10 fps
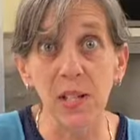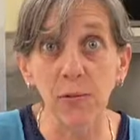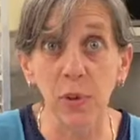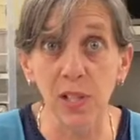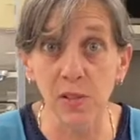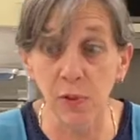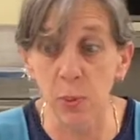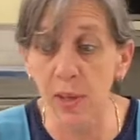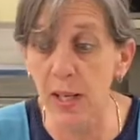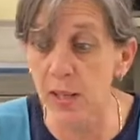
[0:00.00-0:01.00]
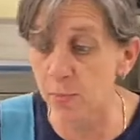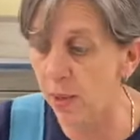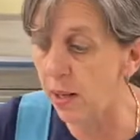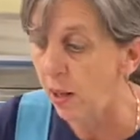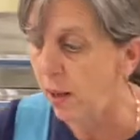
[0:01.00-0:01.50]
for these few minutes,
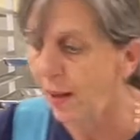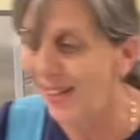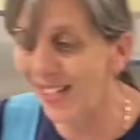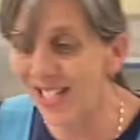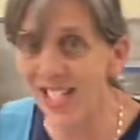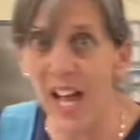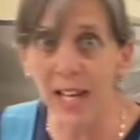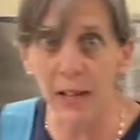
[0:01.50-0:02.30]
but it's done.